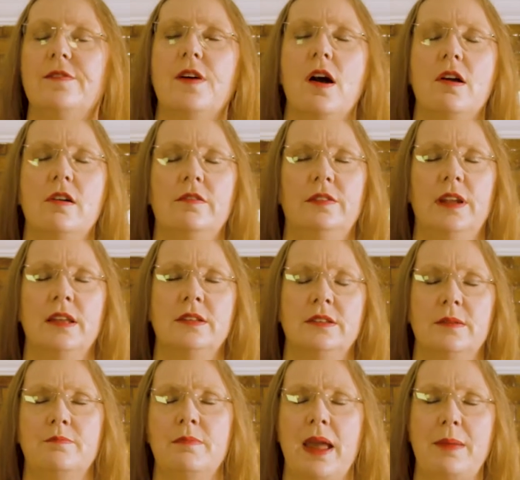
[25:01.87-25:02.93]
Fire of
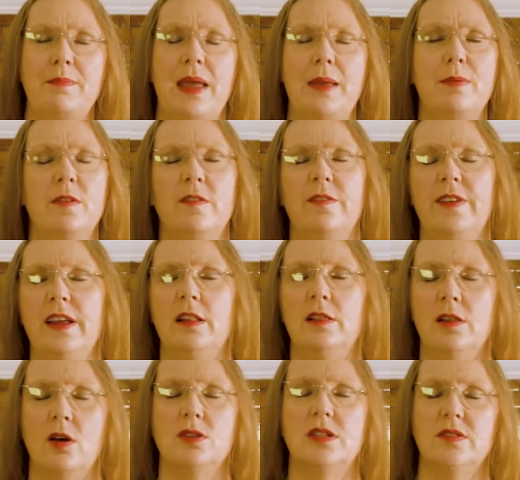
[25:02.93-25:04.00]
London made people feel
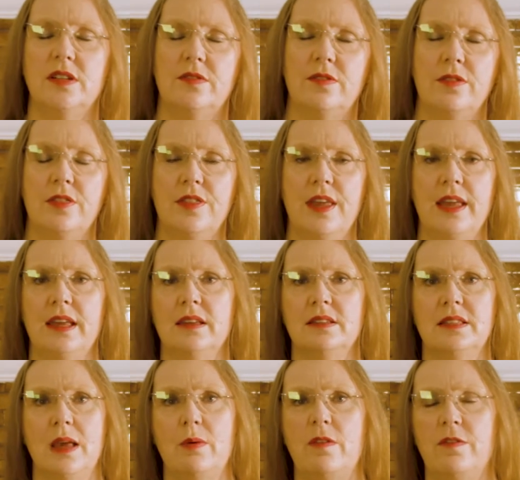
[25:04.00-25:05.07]
lots of different
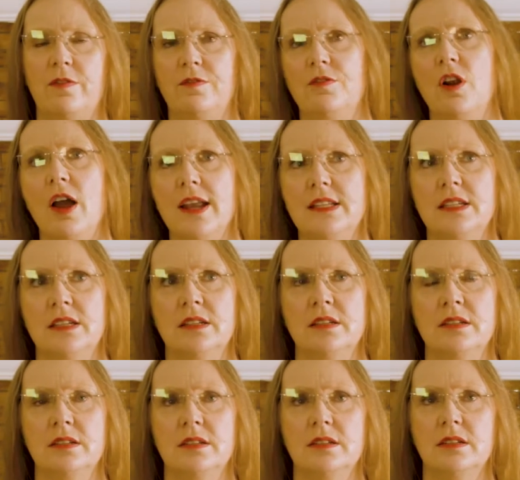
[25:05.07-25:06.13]
things. They were
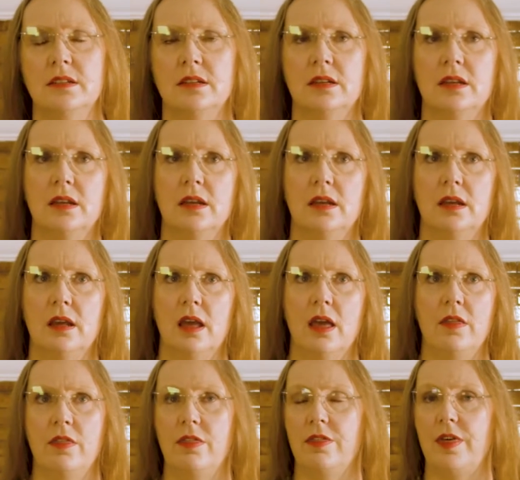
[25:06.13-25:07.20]
frightened,
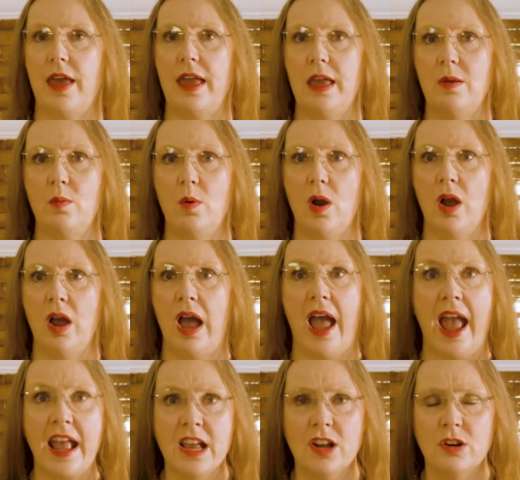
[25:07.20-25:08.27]
they were
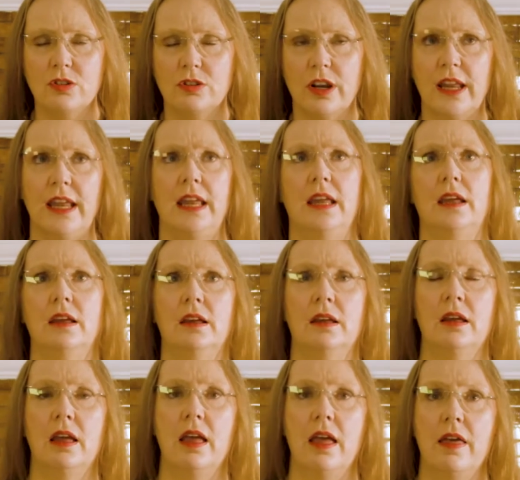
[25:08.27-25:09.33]
angry,
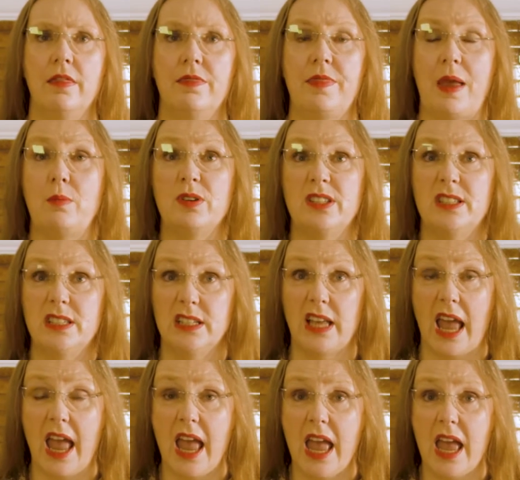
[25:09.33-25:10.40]
they were
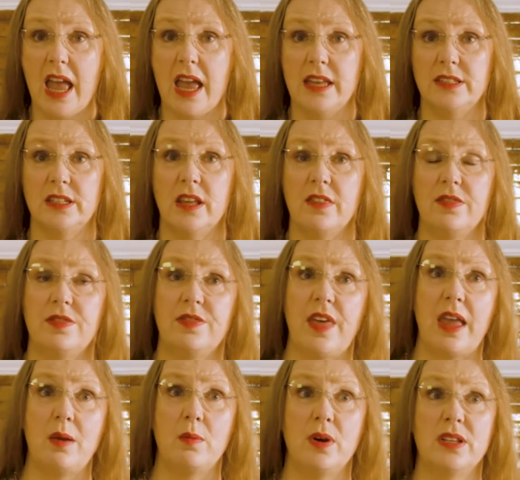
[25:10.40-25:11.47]
scared,
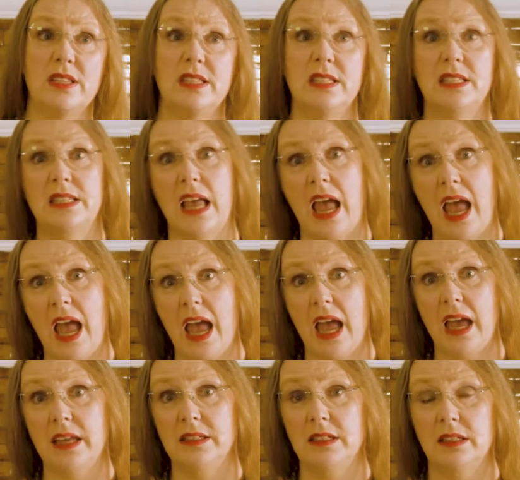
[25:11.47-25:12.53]
they were
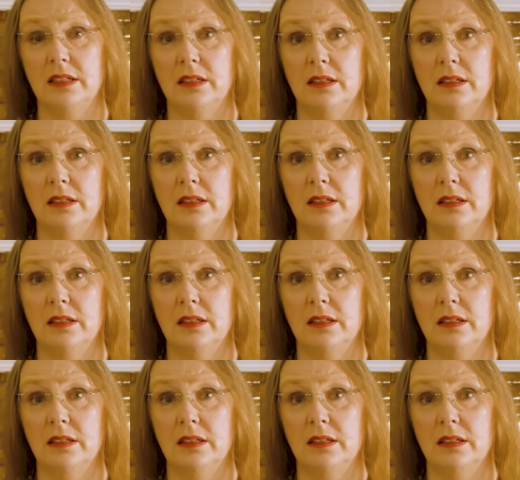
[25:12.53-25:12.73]
sad.